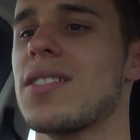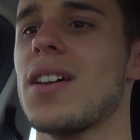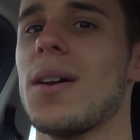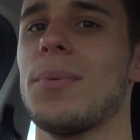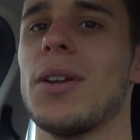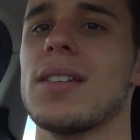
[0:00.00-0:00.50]

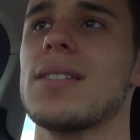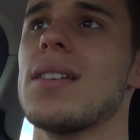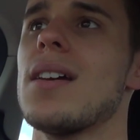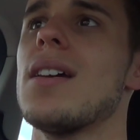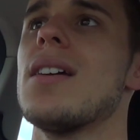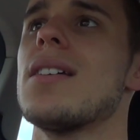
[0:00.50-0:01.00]

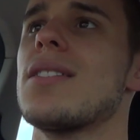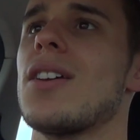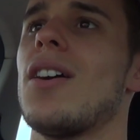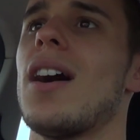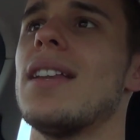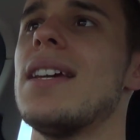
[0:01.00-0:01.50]
surplus.
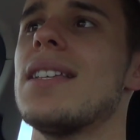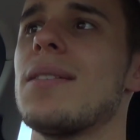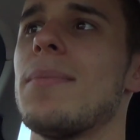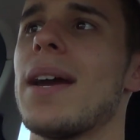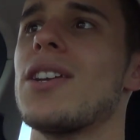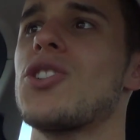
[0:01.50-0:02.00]
So I need
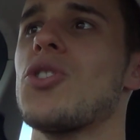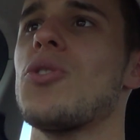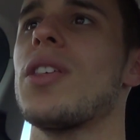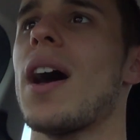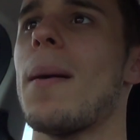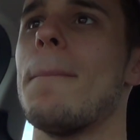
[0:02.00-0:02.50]
to make
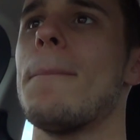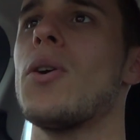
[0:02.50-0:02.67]
sure that I'm